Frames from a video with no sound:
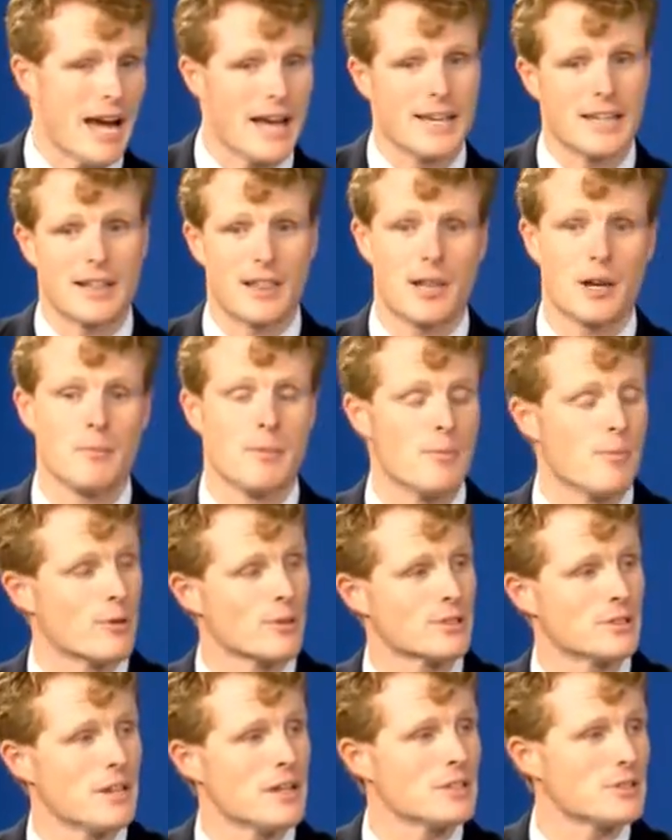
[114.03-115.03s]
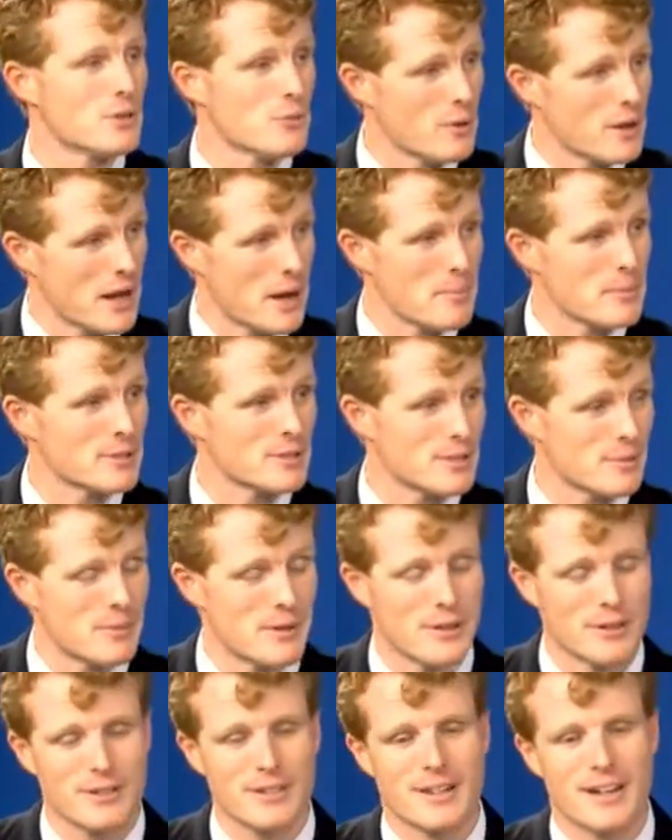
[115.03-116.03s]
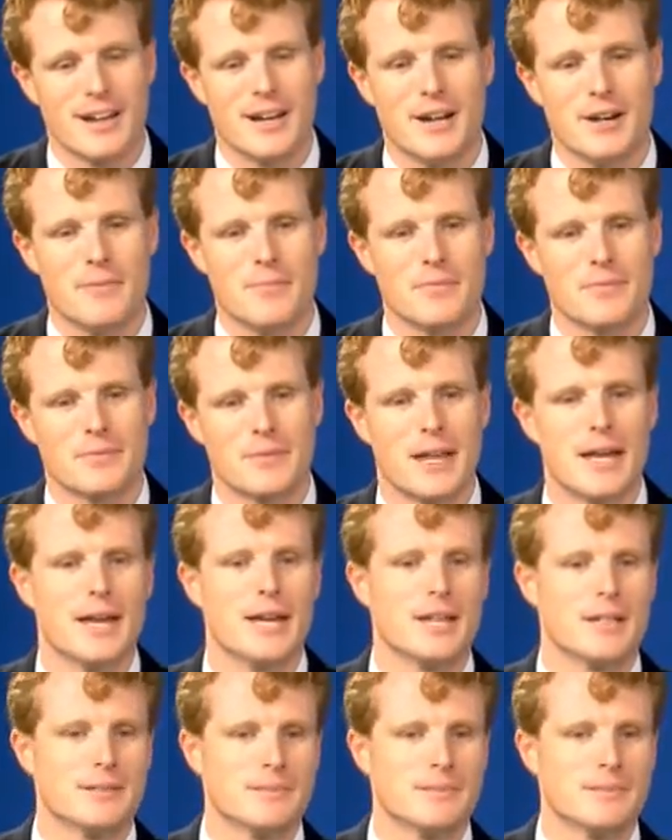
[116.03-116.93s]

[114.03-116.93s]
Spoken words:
I get a little bit more say as to what happens up here. And